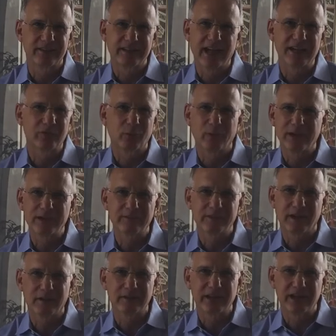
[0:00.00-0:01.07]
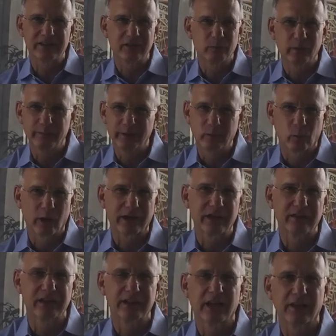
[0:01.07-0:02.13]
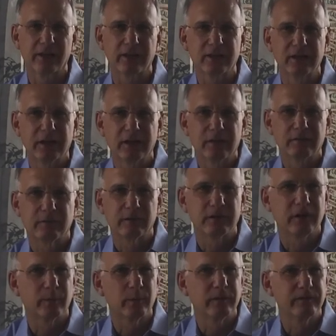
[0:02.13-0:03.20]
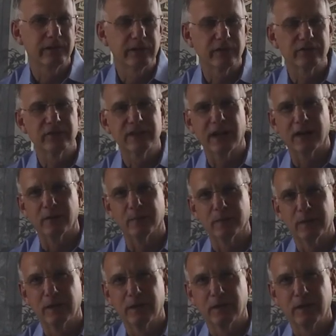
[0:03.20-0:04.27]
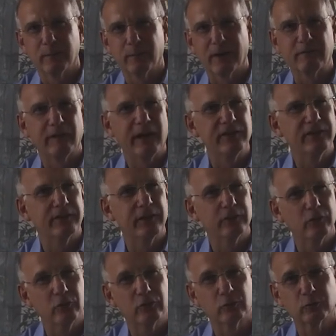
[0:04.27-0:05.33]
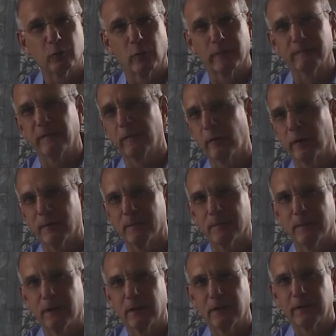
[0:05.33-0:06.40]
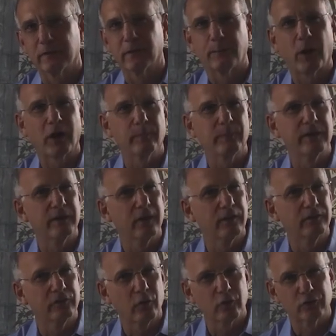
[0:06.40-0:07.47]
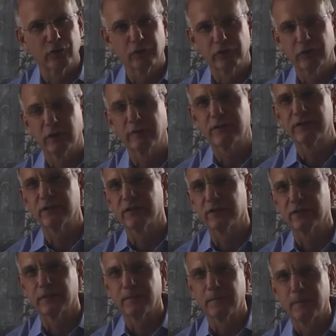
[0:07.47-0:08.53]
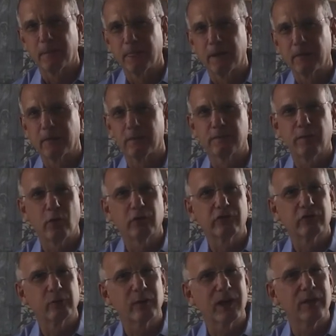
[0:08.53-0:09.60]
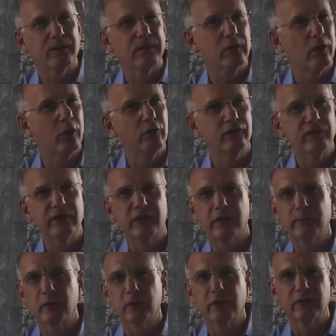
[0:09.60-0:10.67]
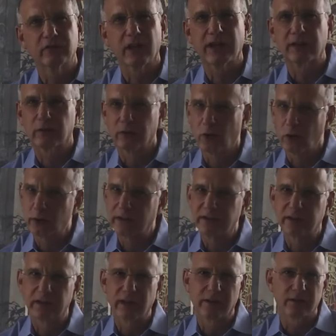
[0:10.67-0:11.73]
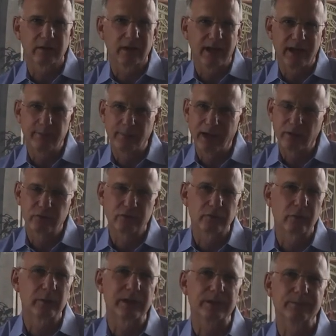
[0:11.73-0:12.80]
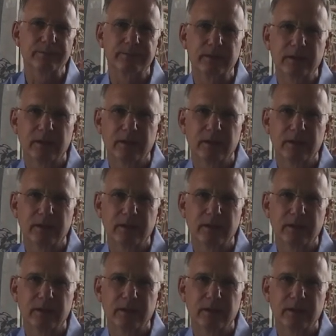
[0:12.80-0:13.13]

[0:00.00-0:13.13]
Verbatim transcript: at the 1020 Foundation, we've been working together for a number of years now. My friends at the Dusseldorp Forum, Department of Social Services, the folks throughout the OC communities like Logan Together and Mount Druitt.